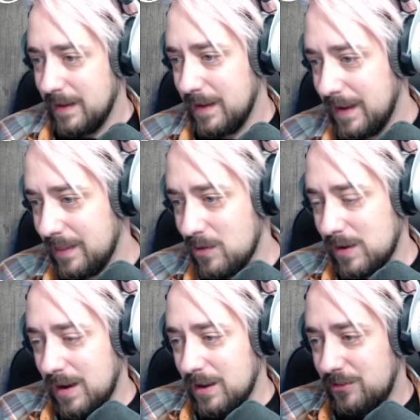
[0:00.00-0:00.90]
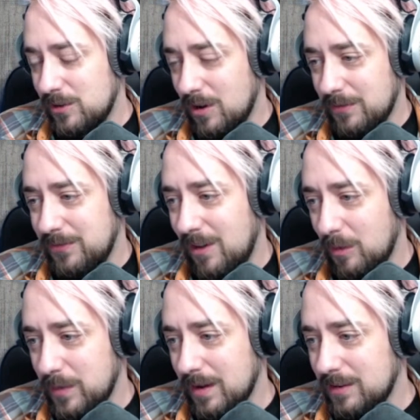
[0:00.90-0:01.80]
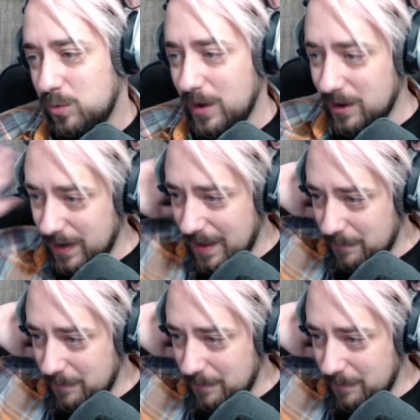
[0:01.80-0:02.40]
Hello guys, you can all follow me on Twitter at